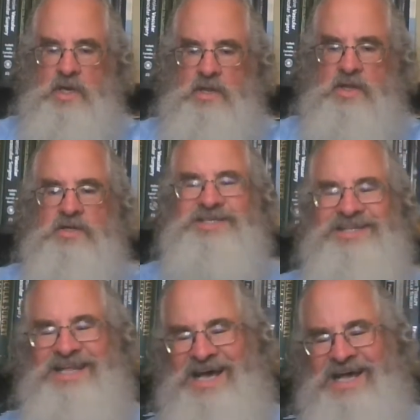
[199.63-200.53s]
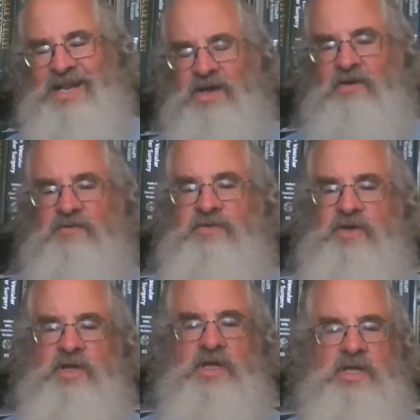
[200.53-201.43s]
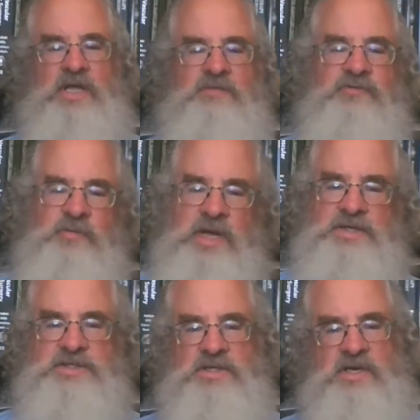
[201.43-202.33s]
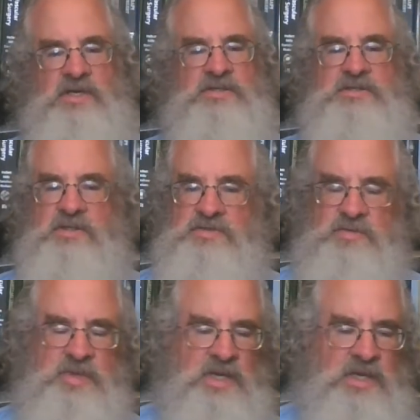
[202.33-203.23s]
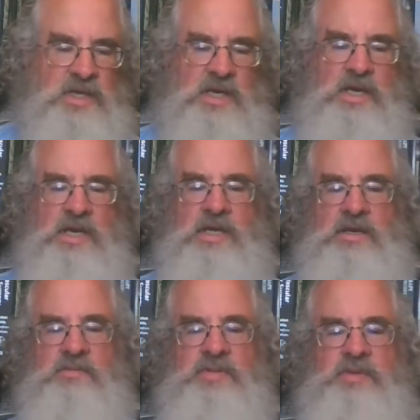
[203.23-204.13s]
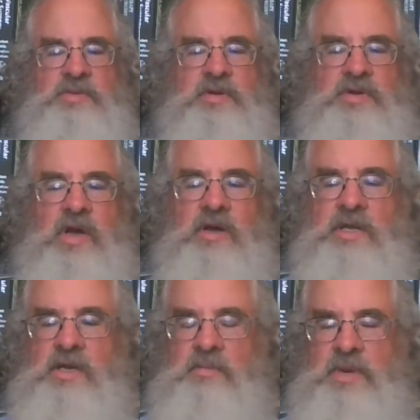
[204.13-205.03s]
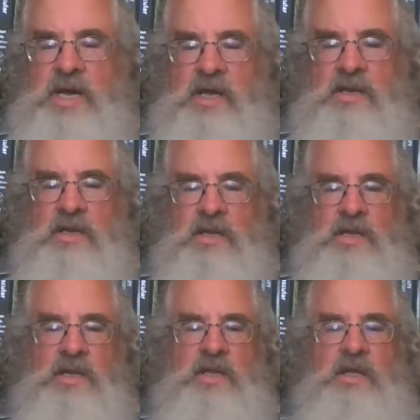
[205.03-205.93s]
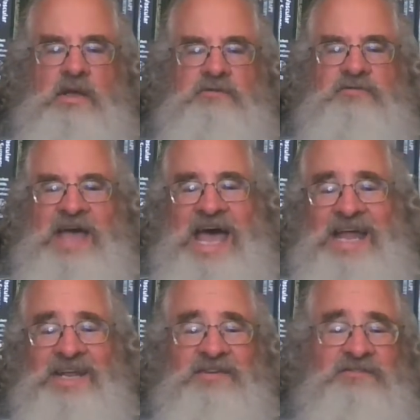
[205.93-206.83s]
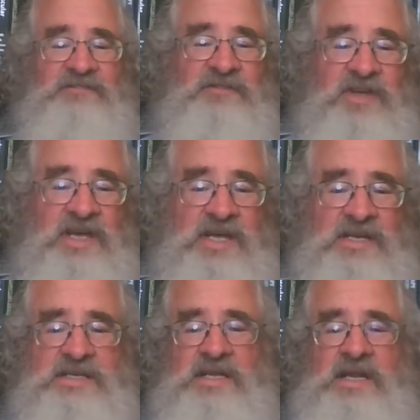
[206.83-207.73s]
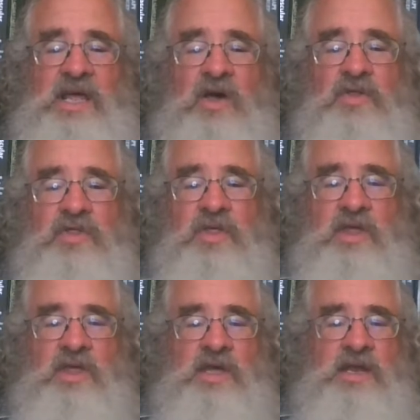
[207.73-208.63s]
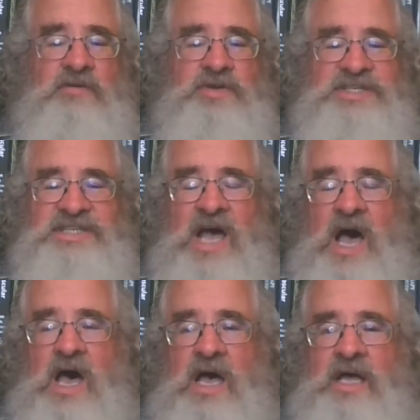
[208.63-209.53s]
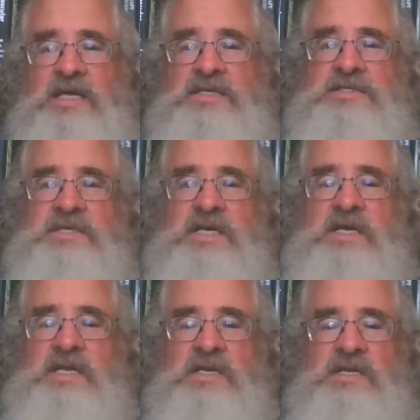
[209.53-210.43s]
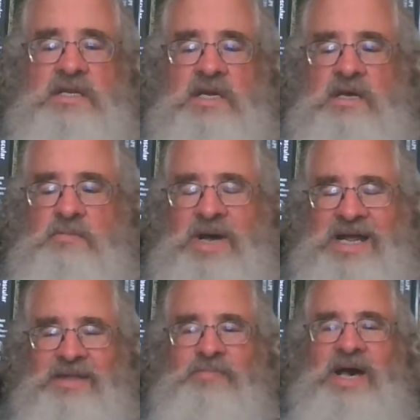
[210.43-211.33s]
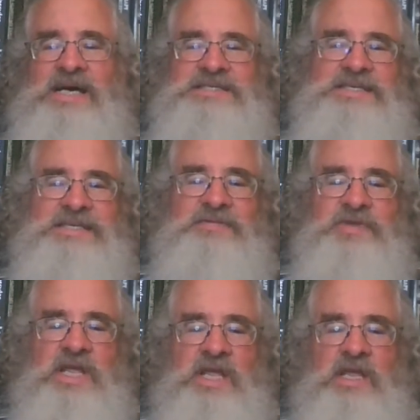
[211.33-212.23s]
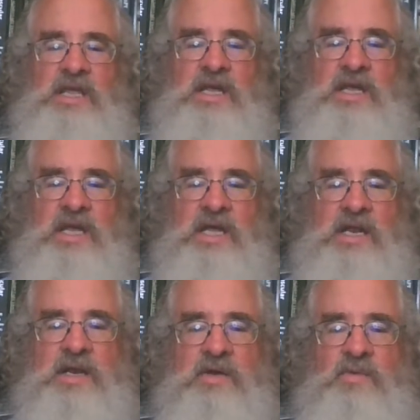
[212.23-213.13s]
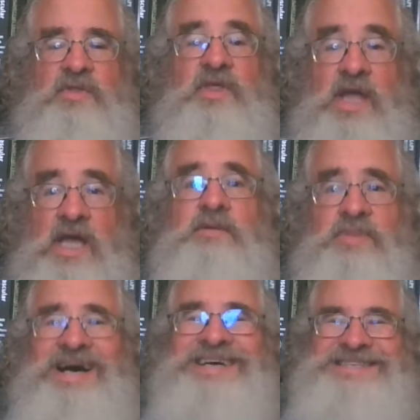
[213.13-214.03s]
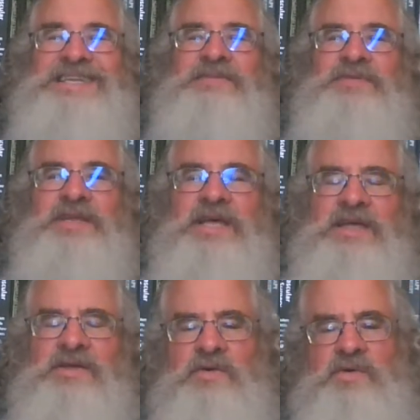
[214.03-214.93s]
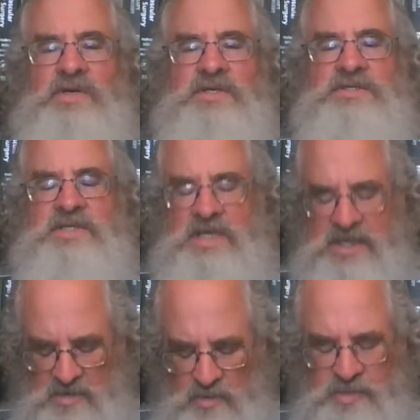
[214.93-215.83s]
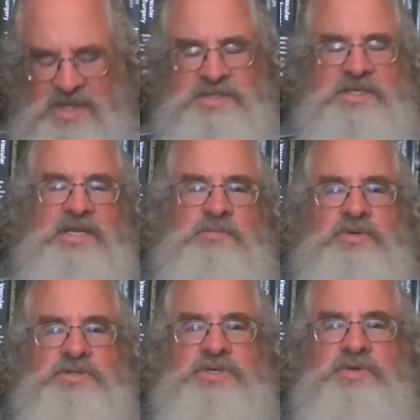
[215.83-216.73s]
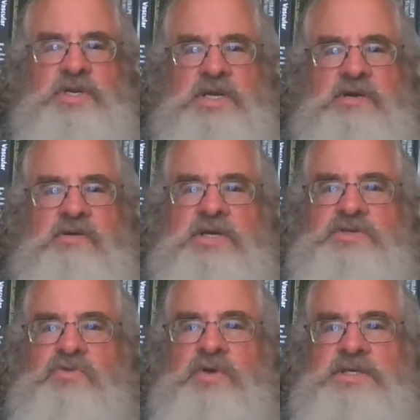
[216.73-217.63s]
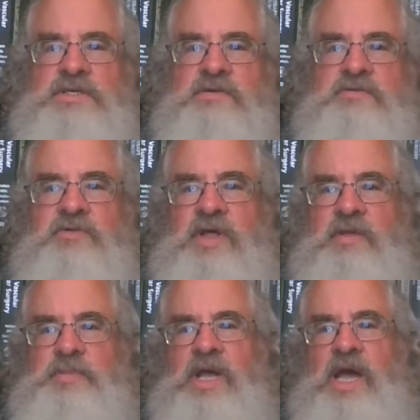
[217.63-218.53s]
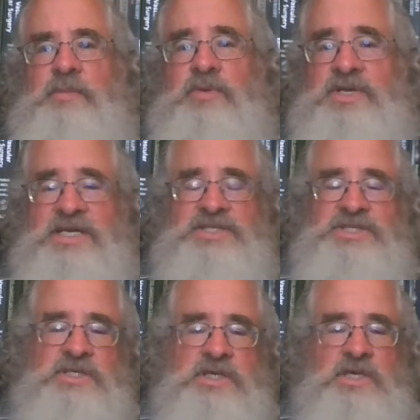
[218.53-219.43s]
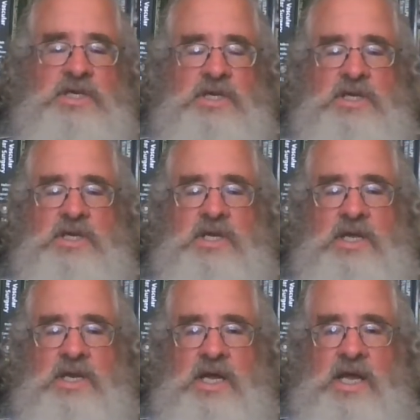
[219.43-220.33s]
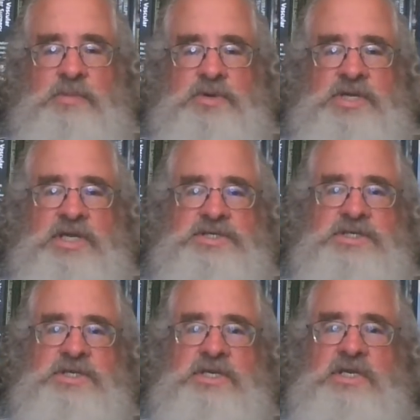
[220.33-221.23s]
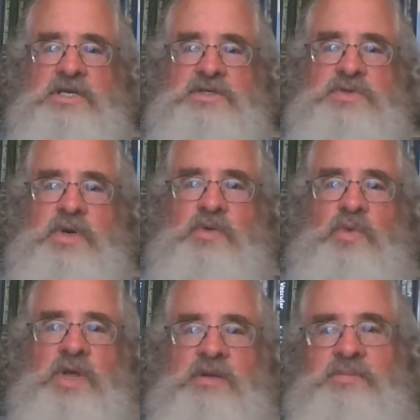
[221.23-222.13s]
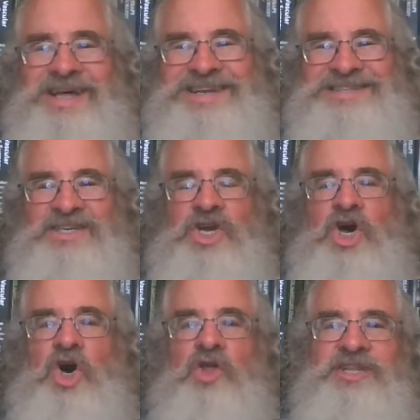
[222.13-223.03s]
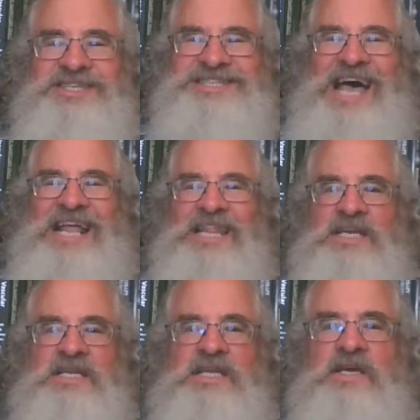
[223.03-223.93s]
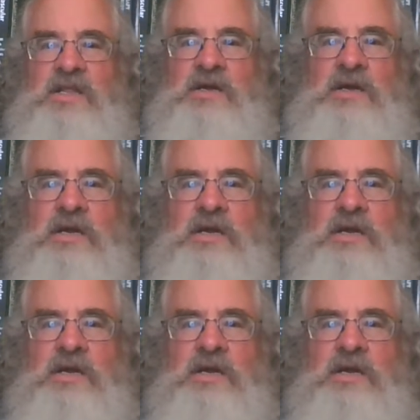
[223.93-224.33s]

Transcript: There's a lot of information on social media, and people are talking about fat and fit and healthy at every size and body positivity. And one thing I can positively tell you is that obesity puts you at increased risk of developing hypertension. And hypertension is what we in medicine call the silent killer,